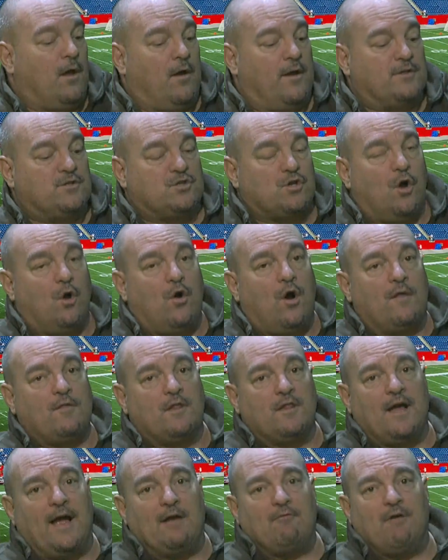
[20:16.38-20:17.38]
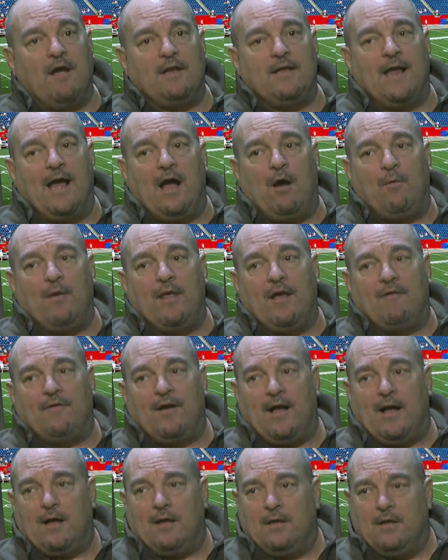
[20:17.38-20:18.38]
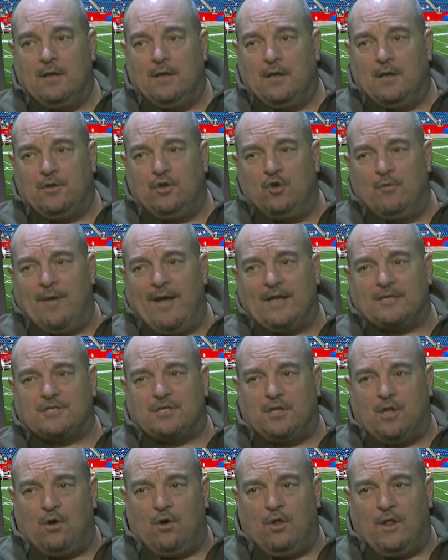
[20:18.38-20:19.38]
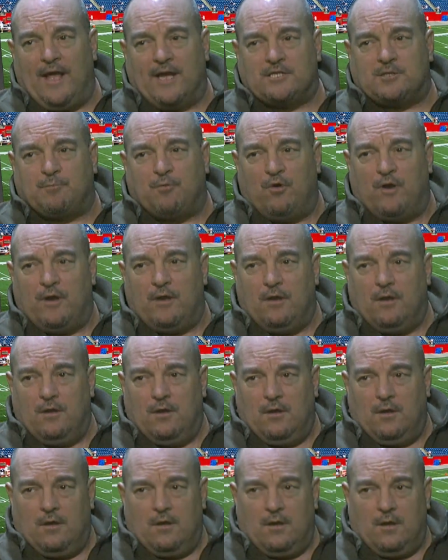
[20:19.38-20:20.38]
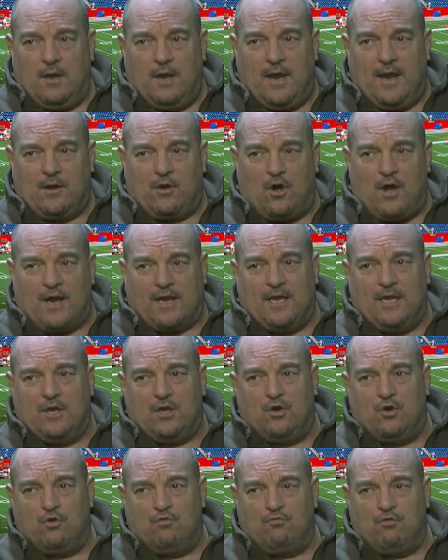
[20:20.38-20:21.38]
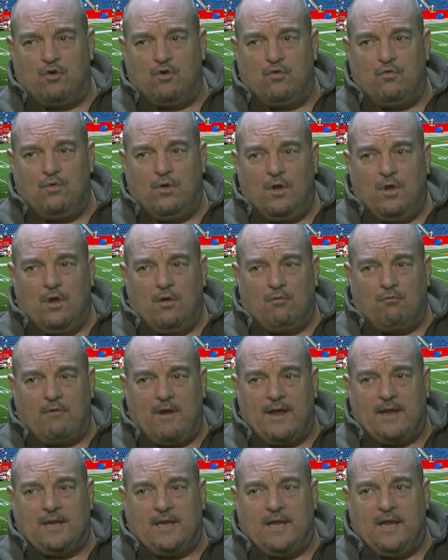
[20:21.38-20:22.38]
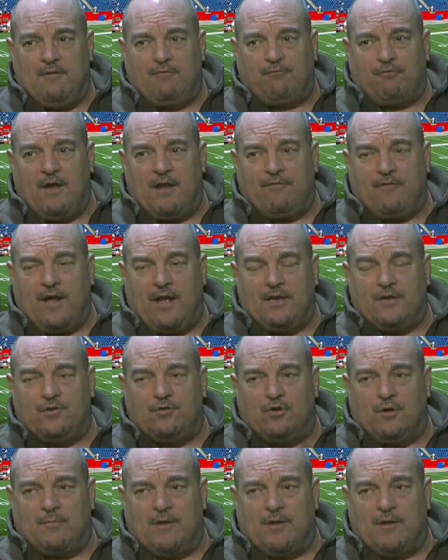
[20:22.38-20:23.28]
All right, so on the line right now, we have our UMass Lowell expert and hockey guru, Ray Keefe. Ray, how you doing,